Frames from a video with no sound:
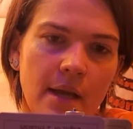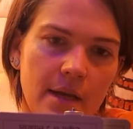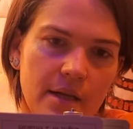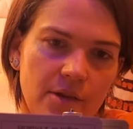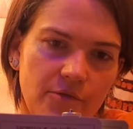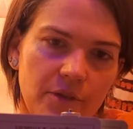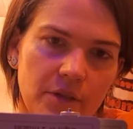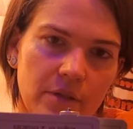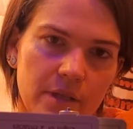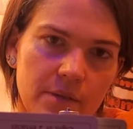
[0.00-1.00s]
And I feel
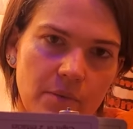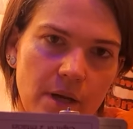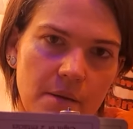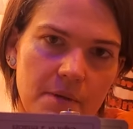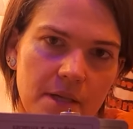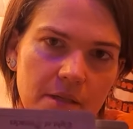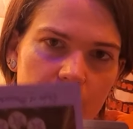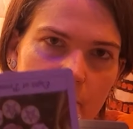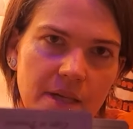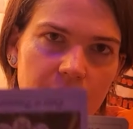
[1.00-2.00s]
this way because
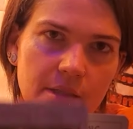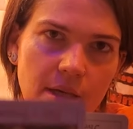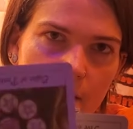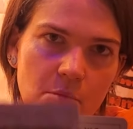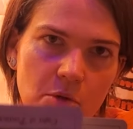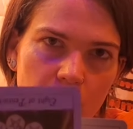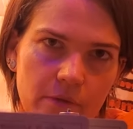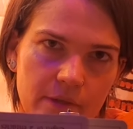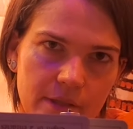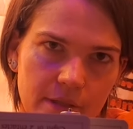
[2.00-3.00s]
by the time you're
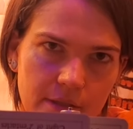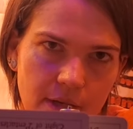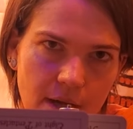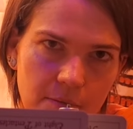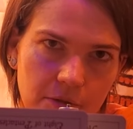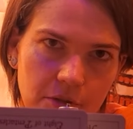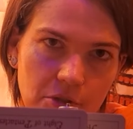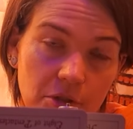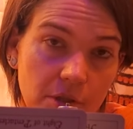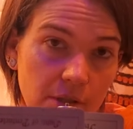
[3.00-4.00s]
this
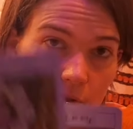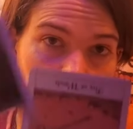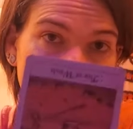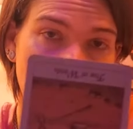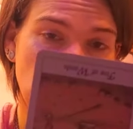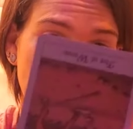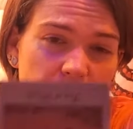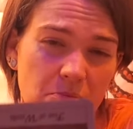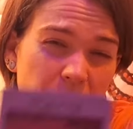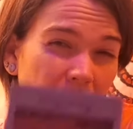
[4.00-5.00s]
established in this career, you're
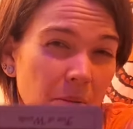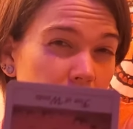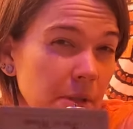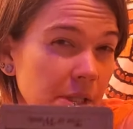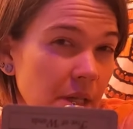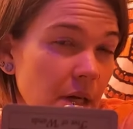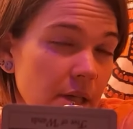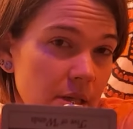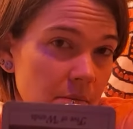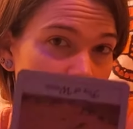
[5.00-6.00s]
probably not
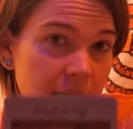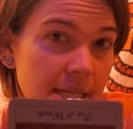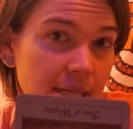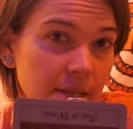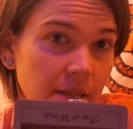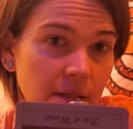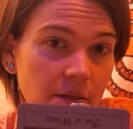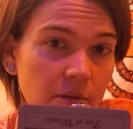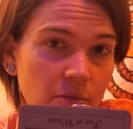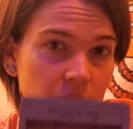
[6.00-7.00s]
going to be dealing
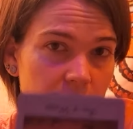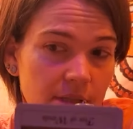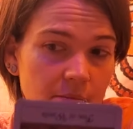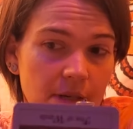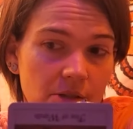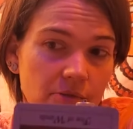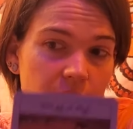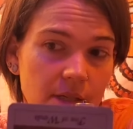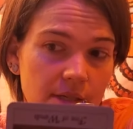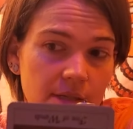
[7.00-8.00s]
with as much of
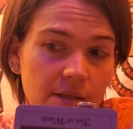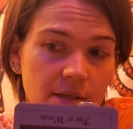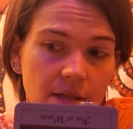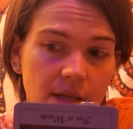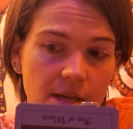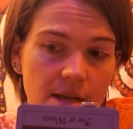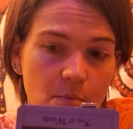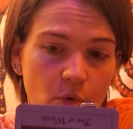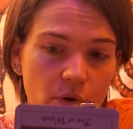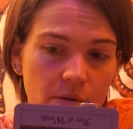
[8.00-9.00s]
this
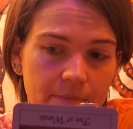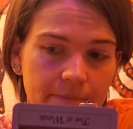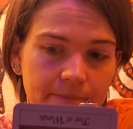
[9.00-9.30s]
anymore.